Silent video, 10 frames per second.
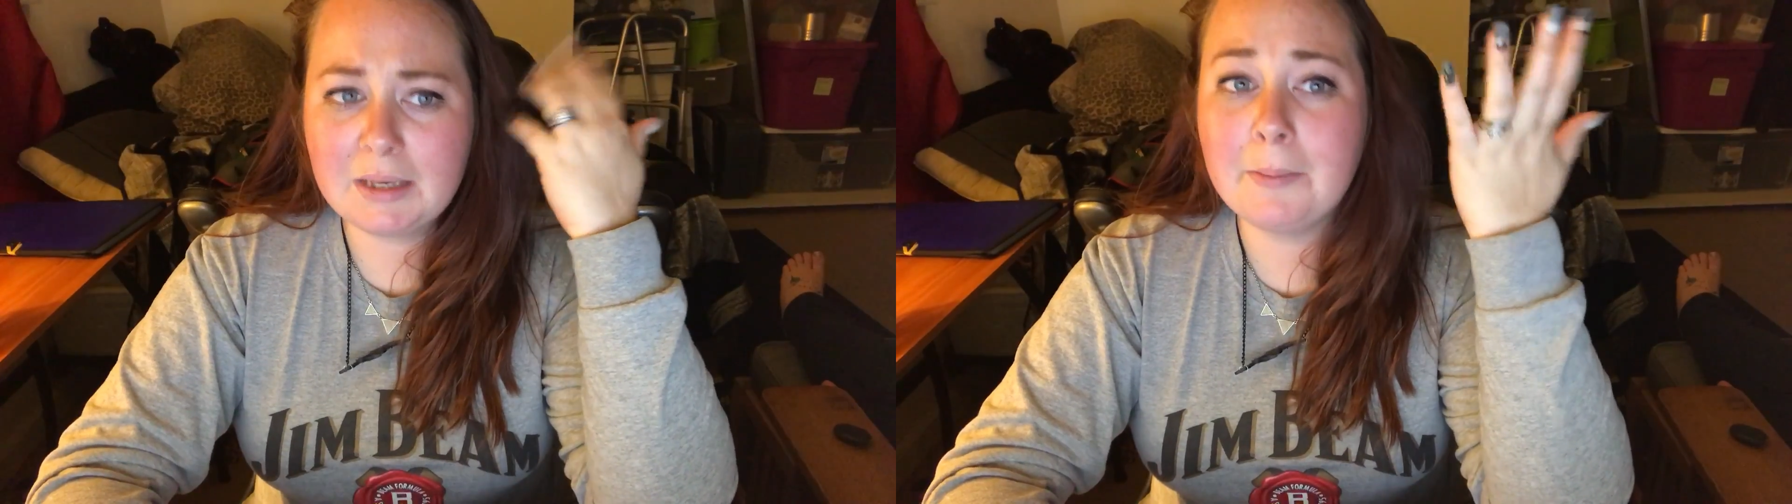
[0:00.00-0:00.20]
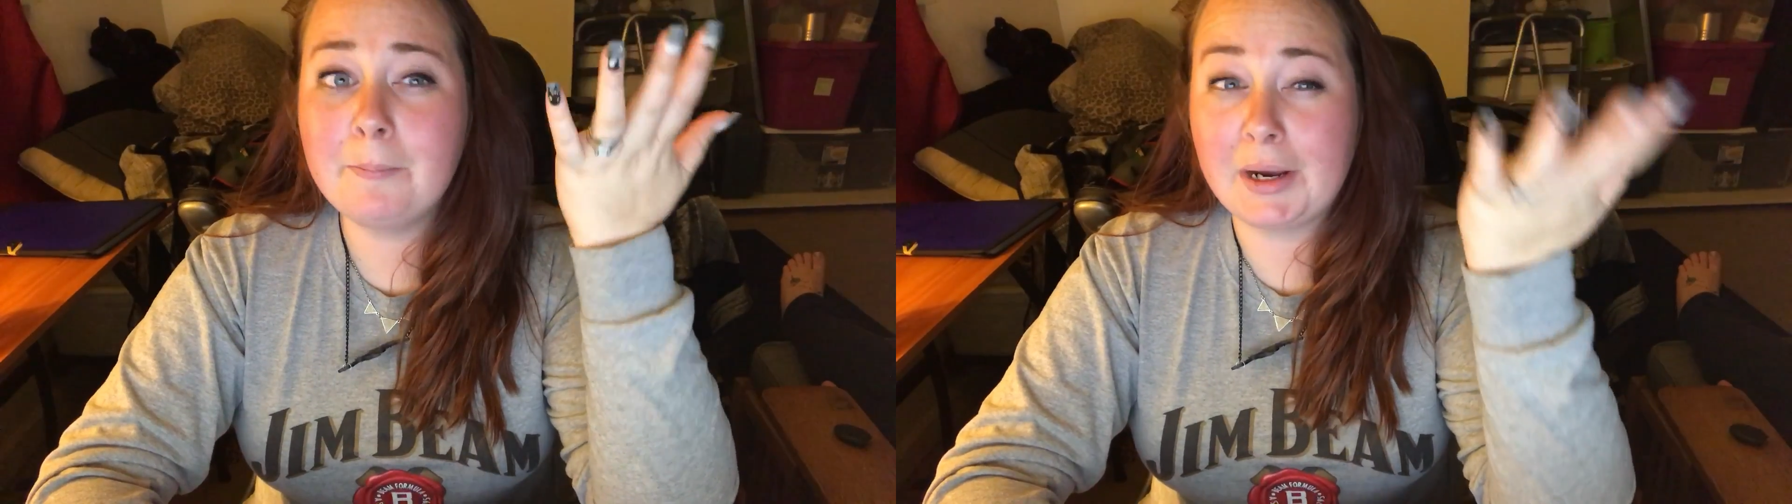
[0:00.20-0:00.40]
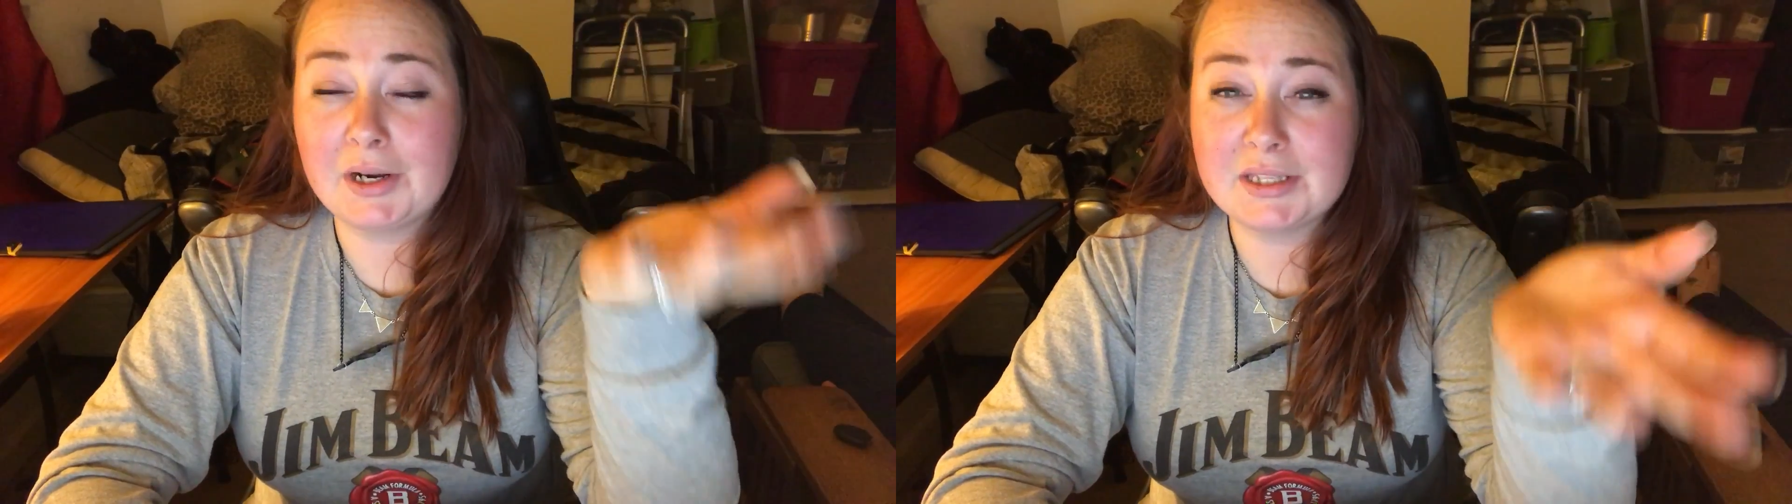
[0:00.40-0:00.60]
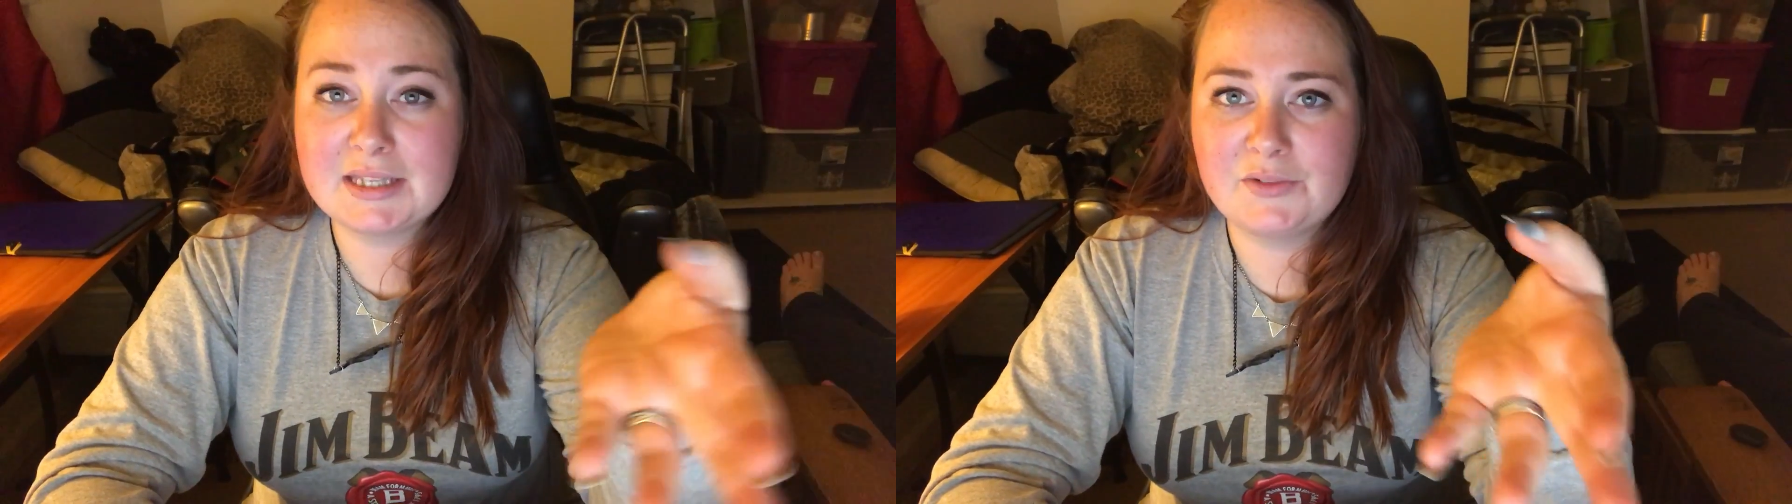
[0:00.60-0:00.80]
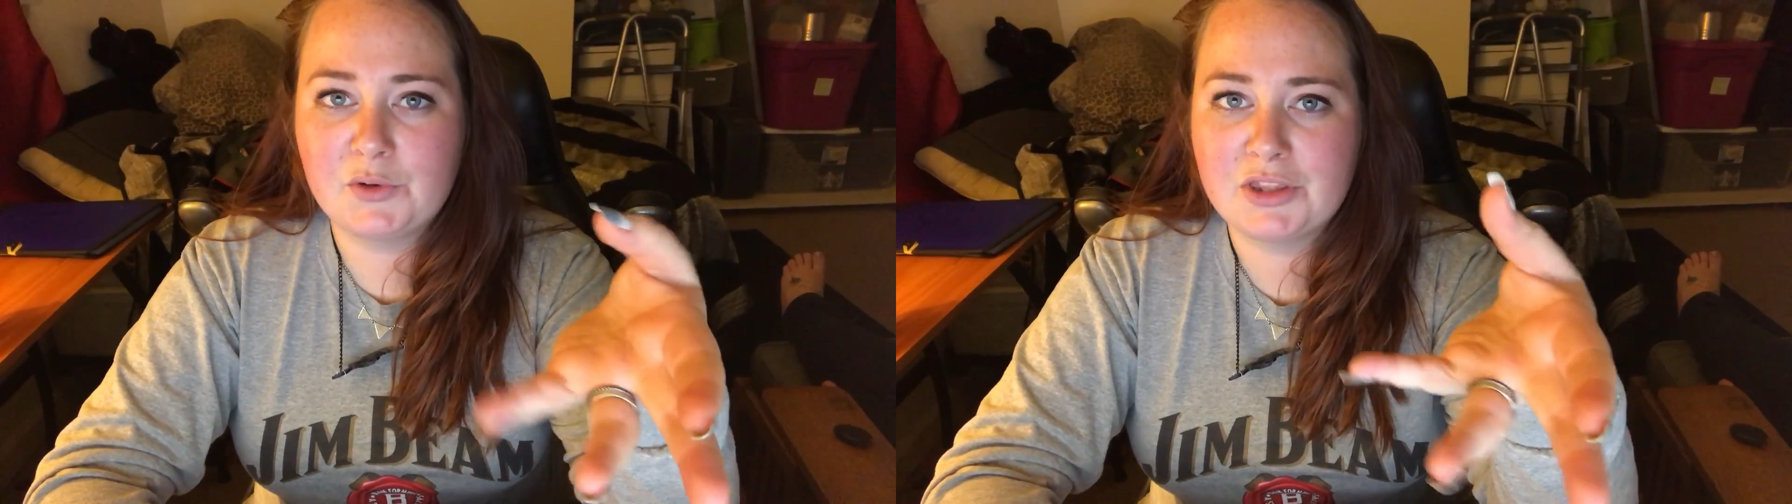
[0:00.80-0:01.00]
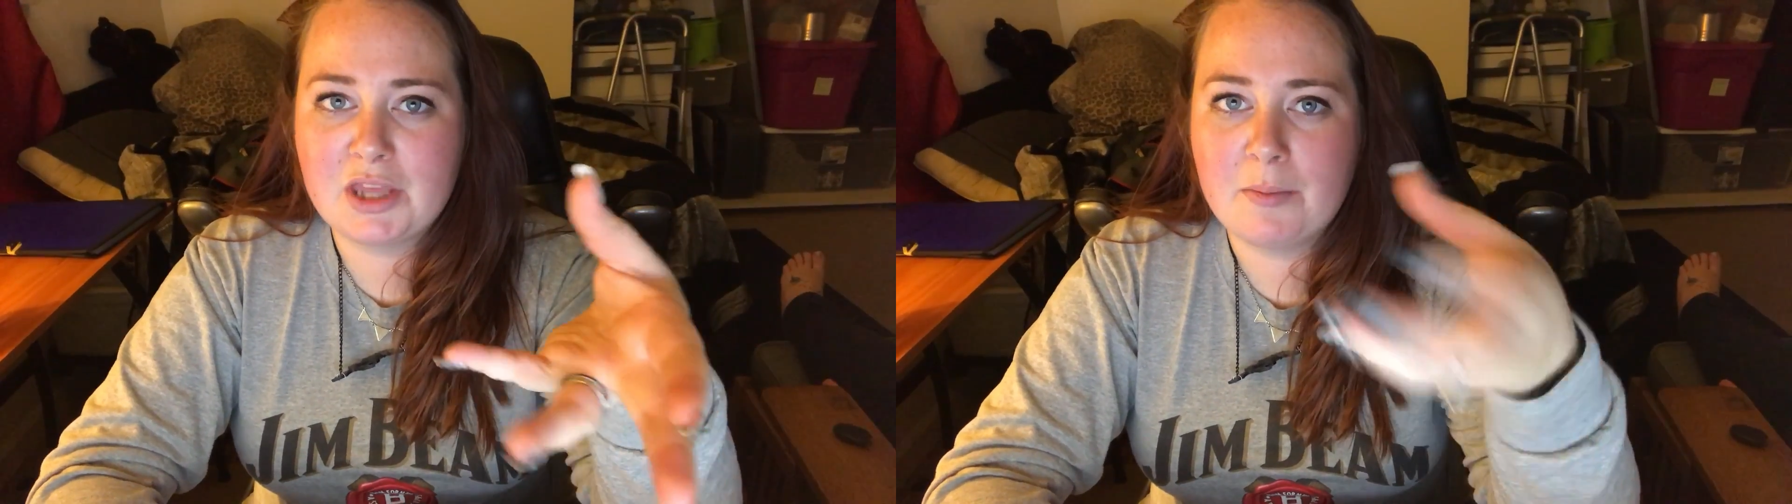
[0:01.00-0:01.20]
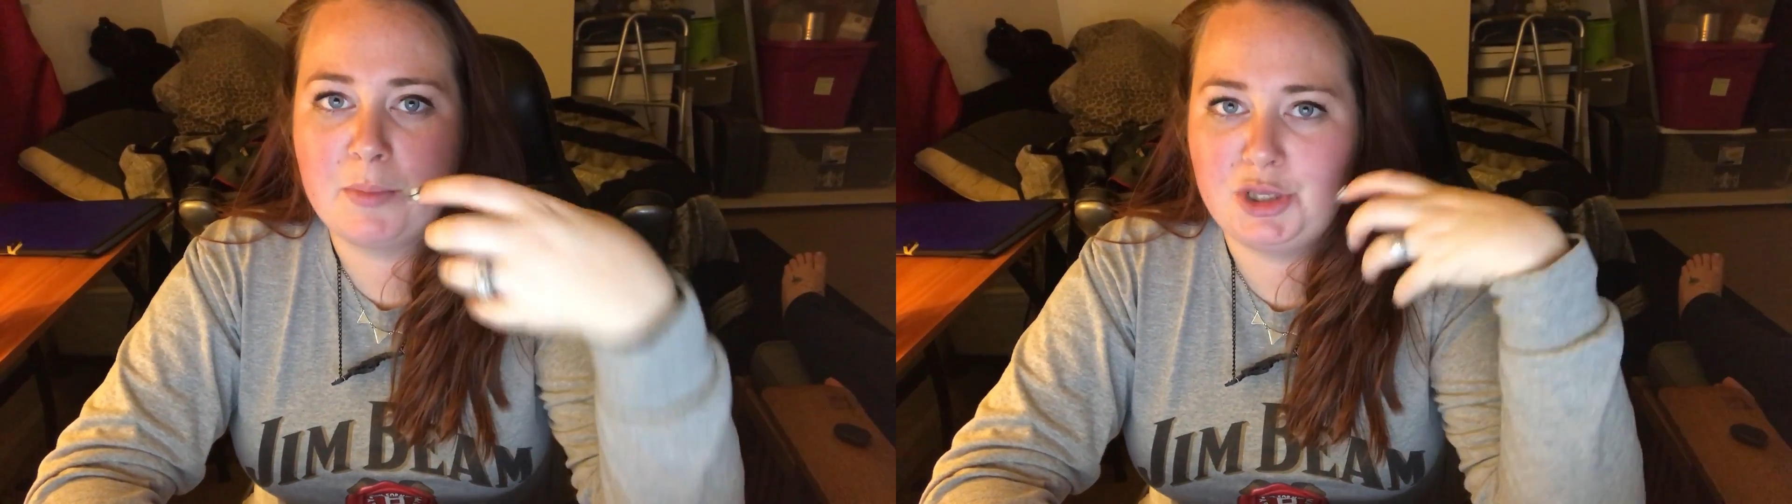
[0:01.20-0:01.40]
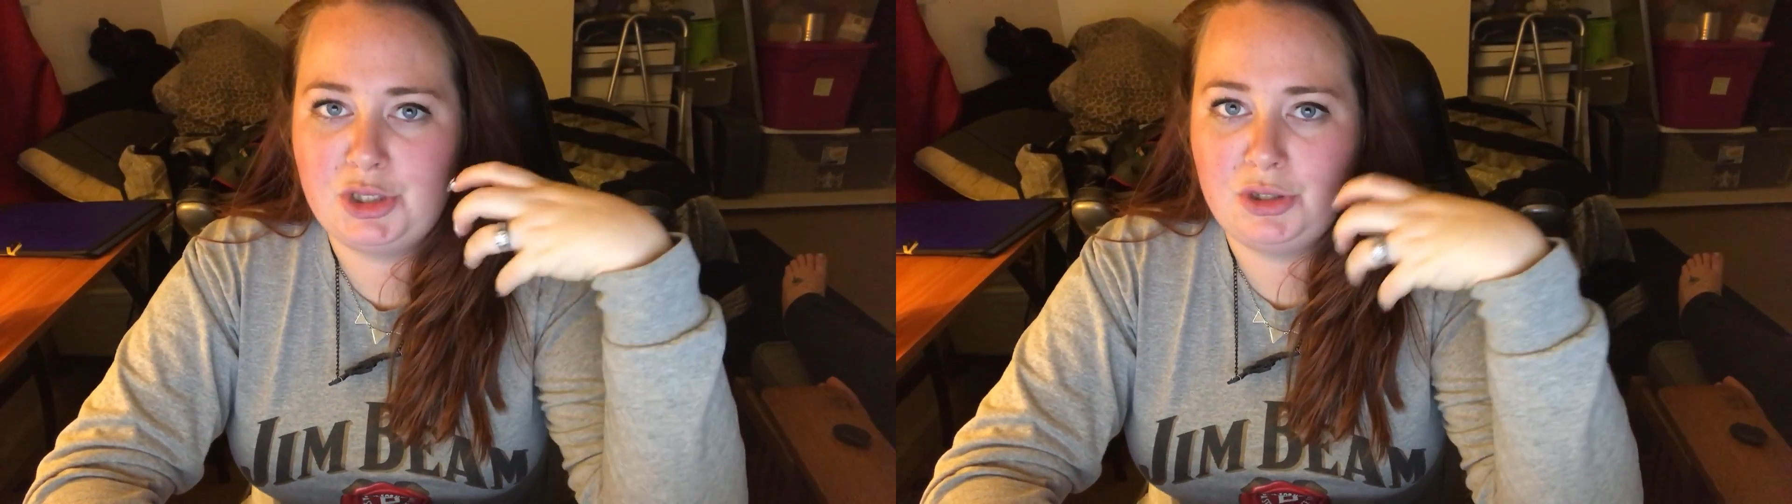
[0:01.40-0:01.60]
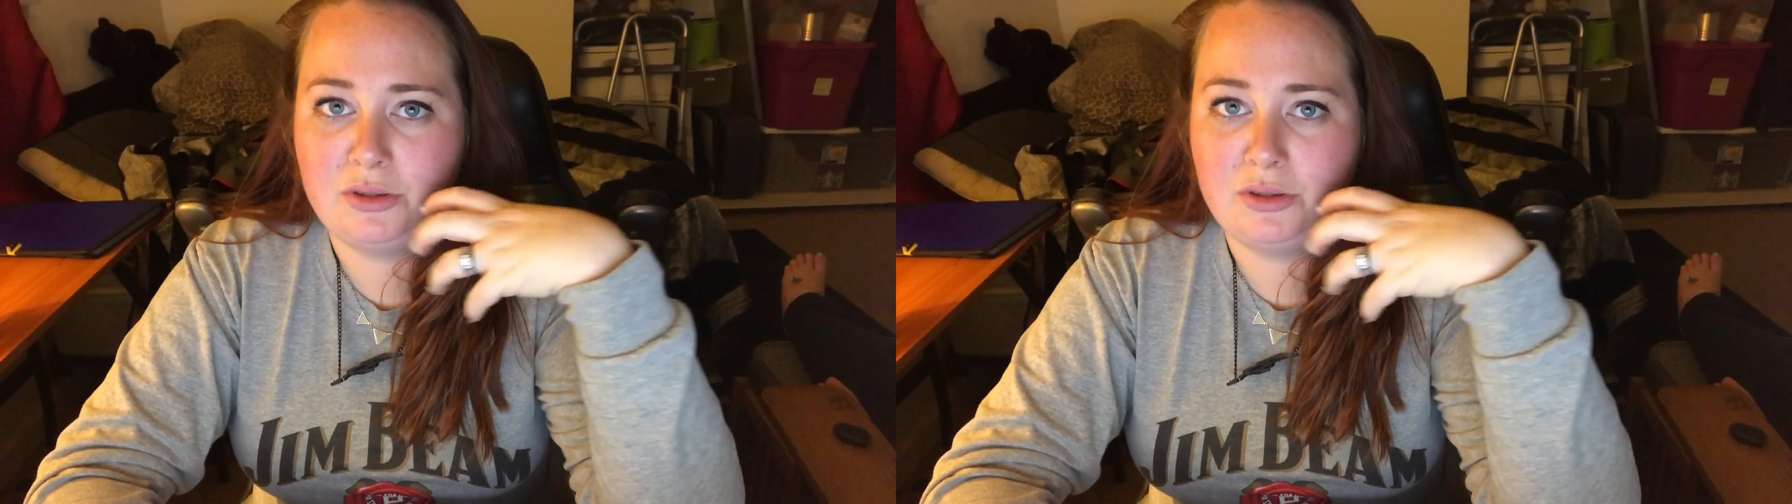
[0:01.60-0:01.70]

embarrassing for them, but